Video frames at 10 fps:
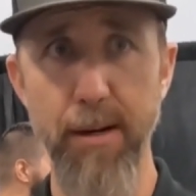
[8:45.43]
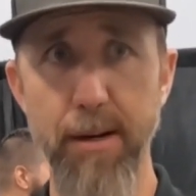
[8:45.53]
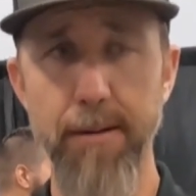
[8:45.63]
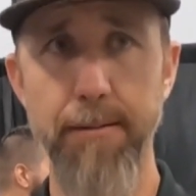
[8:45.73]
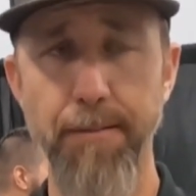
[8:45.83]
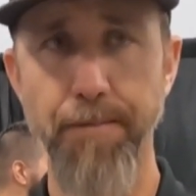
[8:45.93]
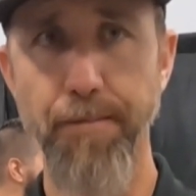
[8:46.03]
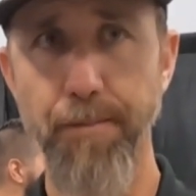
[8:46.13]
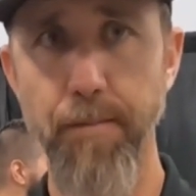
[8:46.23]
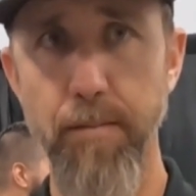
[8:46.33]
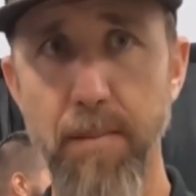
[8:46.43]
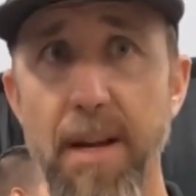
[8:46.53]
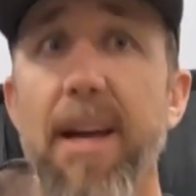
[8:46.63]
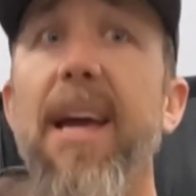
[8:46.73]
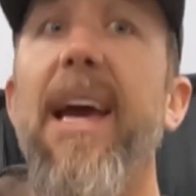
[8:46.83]
Is the gearing different, or it's
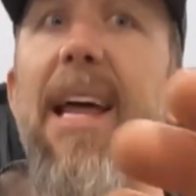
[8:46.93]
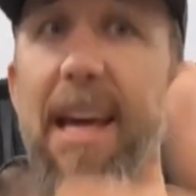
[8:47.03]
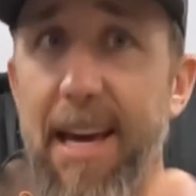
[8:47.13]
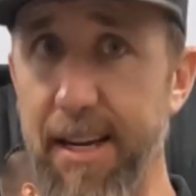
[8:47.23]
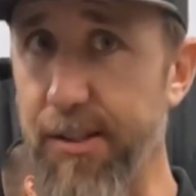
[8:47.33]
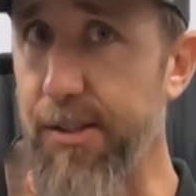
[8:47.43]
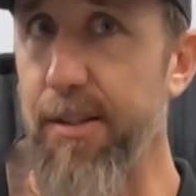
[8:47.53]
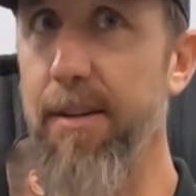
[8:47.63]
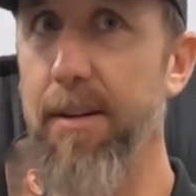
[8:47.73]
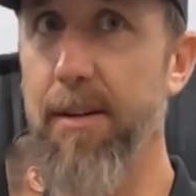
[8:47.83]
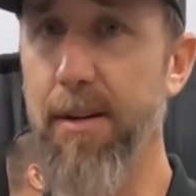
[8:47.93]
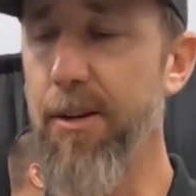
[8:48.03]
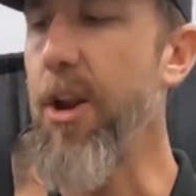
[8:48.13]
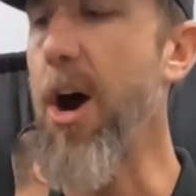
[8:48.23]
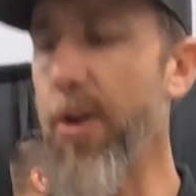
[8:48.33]
just because of the impact that you can...
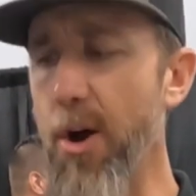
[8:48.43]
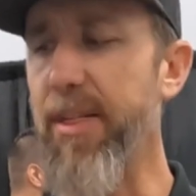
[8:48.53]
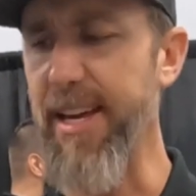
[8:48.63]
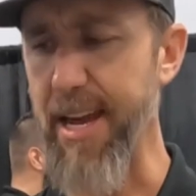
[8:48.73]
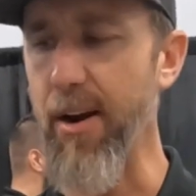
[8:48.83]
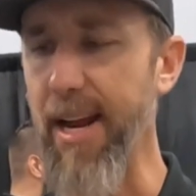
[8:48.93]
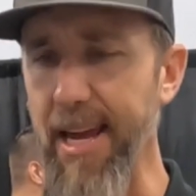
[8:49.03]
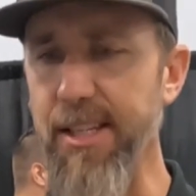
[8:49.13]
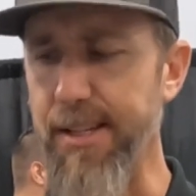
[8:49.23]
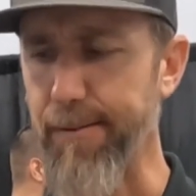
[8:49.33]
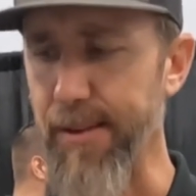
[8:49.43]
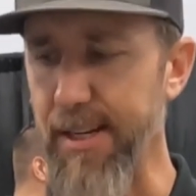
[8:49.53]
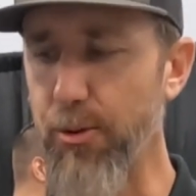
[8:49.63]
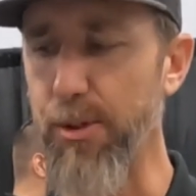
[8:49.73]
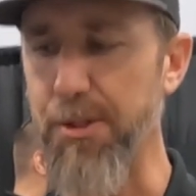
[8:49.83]
Okay. No, the gearing is different.
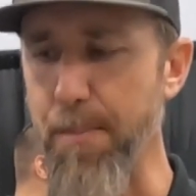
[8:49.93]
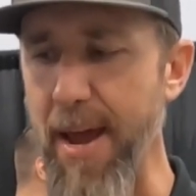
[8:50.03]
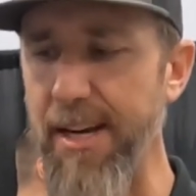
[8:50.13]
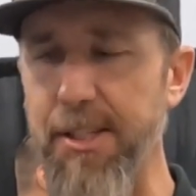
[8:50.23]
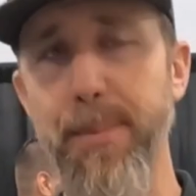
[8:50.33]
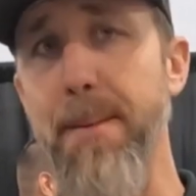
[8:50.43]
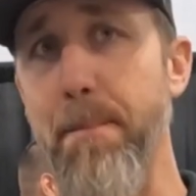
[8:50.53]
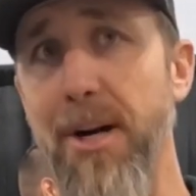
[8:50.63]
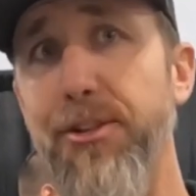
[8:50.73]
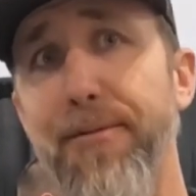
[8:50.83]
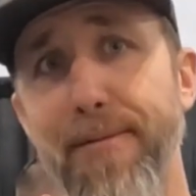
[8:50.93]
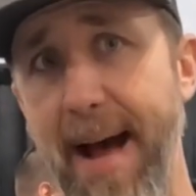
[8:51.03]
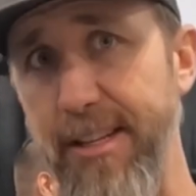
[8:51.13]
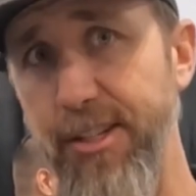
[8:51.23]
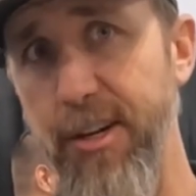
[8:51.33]
This one's made to be much
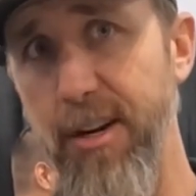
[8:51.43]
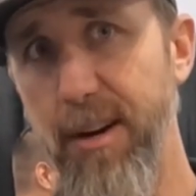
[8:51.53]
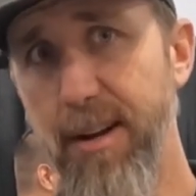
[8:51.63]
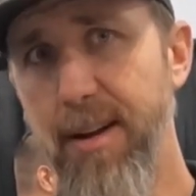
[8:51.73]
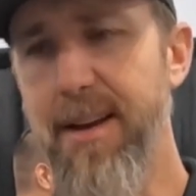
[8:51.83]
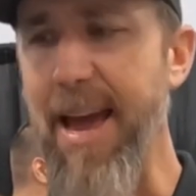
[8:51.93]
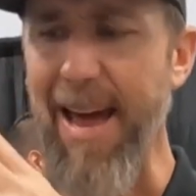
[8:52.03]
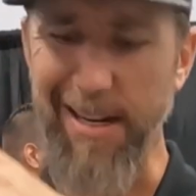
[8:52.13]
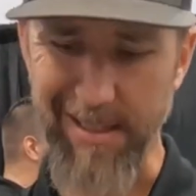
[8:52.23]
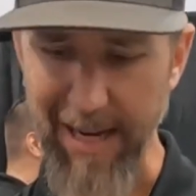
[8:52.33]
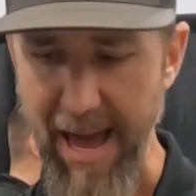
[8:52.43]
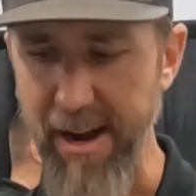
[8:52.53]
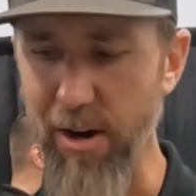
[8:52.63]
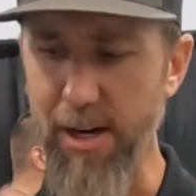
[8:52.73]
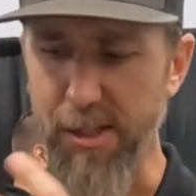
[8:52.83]
faster, and it's
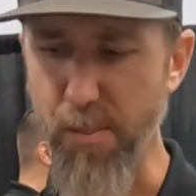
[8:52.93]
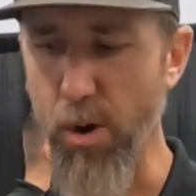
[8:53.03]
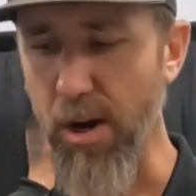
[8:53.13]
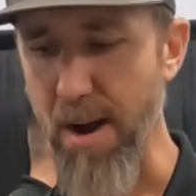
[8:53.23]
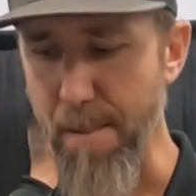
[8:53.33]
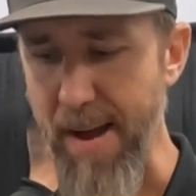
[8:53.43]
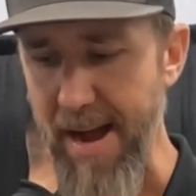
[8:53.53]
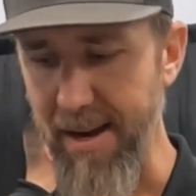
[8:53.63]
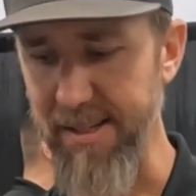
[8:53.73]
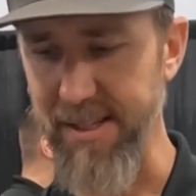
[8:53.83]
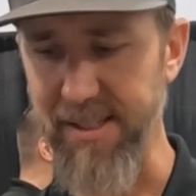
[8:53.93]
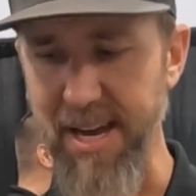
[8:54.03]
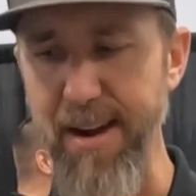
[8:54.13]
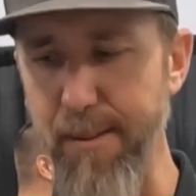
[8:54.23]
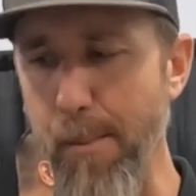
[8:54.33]
lighter and it's more compact because it's
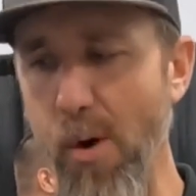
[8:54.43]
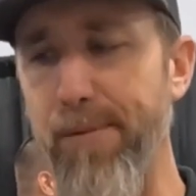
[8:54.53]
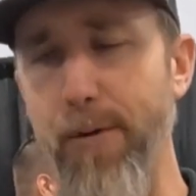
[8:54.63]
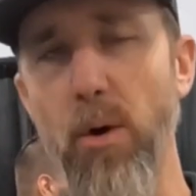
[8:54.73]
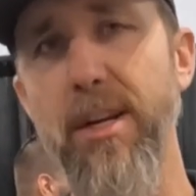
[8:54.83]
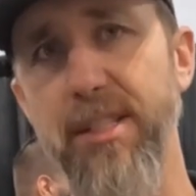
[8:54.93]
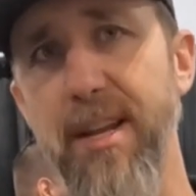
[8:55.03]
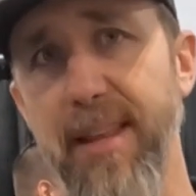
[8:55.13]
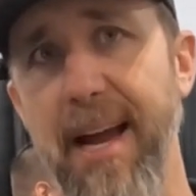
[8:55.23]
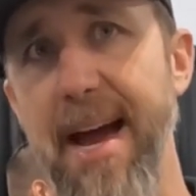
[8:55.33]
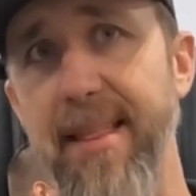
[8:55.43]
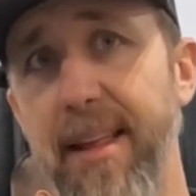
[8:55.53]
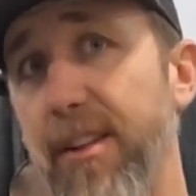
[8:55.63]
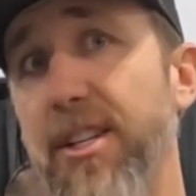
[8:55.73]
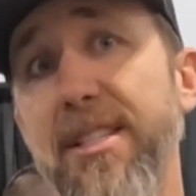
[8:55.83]
kind of more focused on the guy that
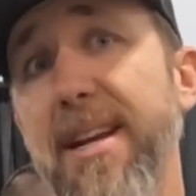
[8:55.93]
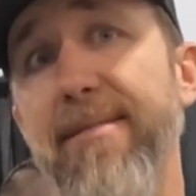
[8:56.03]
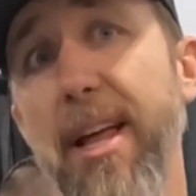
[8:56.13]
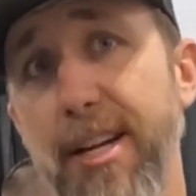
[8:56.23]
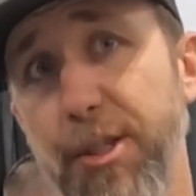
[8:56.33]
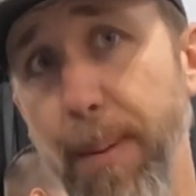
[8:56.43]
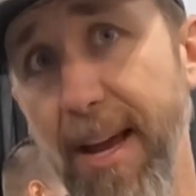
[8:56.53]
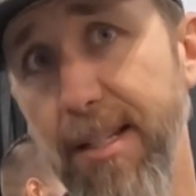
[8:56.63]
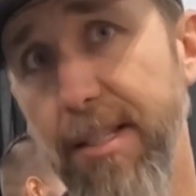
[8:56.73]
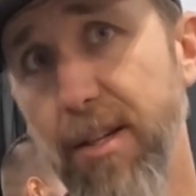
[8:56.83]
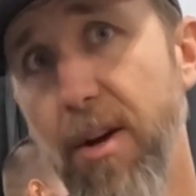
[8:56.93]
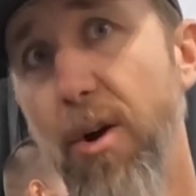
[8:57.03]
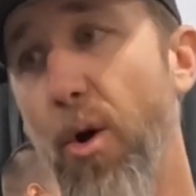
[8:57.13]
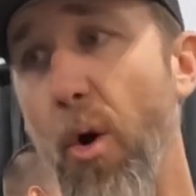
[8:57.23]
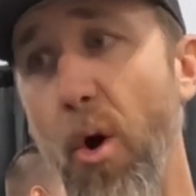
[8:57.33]
either doesn't have a lot of space
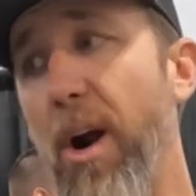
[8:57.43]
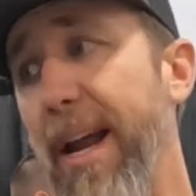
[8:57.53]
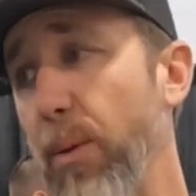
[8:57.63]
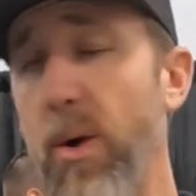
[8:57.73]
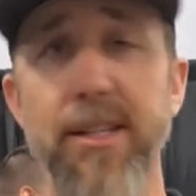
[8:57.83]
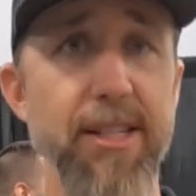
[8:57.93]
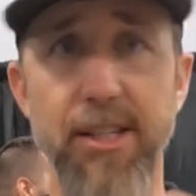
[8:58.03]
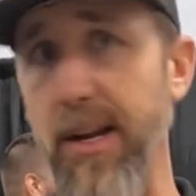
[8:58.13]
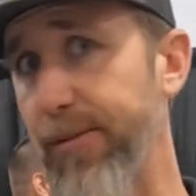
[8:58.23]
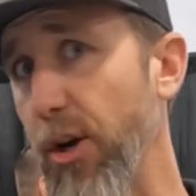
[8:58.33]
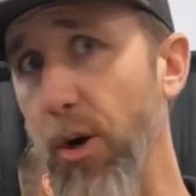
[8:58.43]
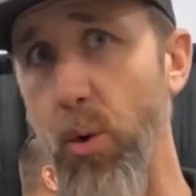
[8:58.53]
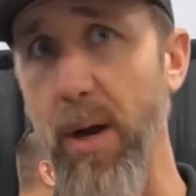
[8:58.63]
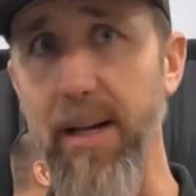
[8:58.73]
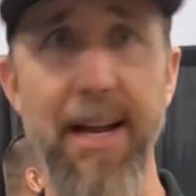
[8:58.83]
or he wants the stuff to go
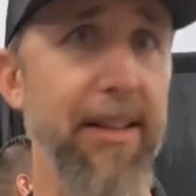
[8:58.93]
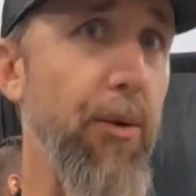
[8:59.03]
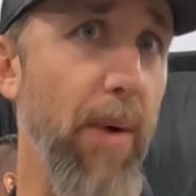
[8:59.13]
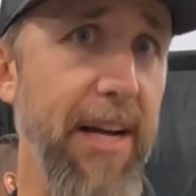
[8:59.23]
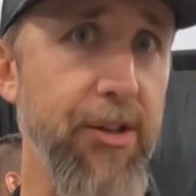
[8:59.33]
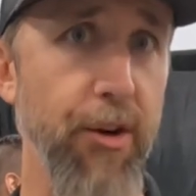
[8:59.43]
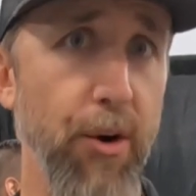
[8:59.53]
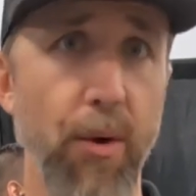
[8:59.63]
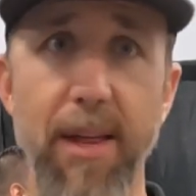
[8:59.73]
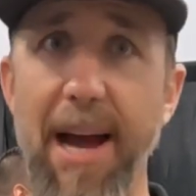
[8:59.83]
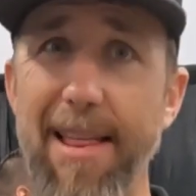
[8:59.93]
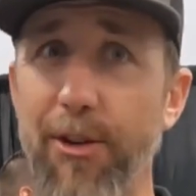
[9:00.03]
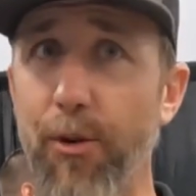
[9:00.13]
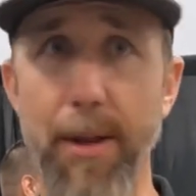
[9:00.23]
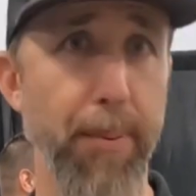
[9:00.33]
quick, like the racer or the guy
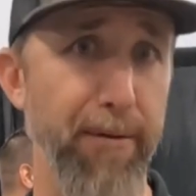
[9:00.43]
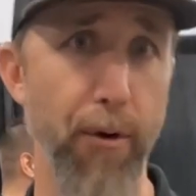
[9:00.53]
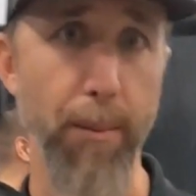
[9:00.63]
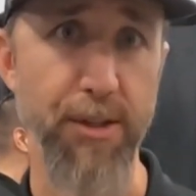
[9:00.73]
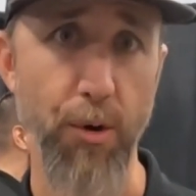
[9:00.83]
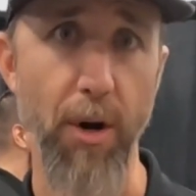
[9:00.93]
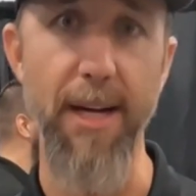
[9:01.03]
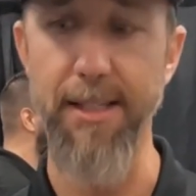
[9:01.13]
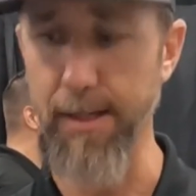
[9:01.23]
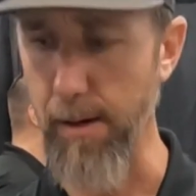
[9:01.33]
that's really performance oriented.